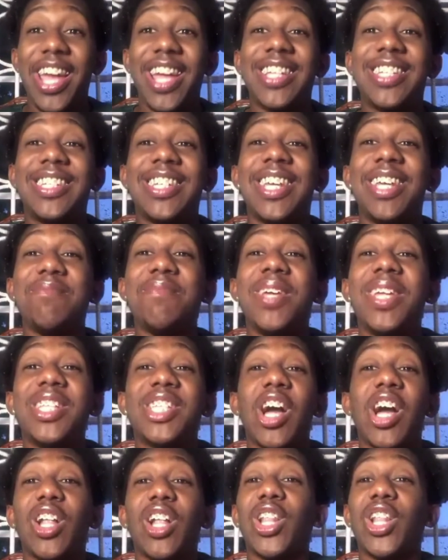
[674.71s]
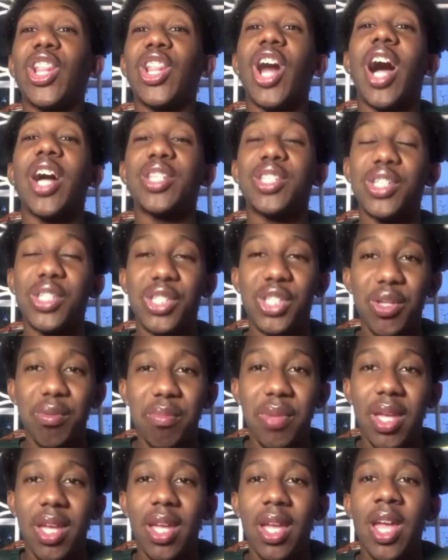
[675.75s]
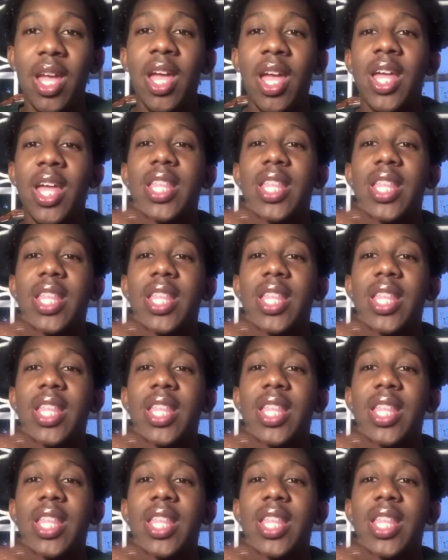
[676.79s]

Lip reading: It means a lot to me.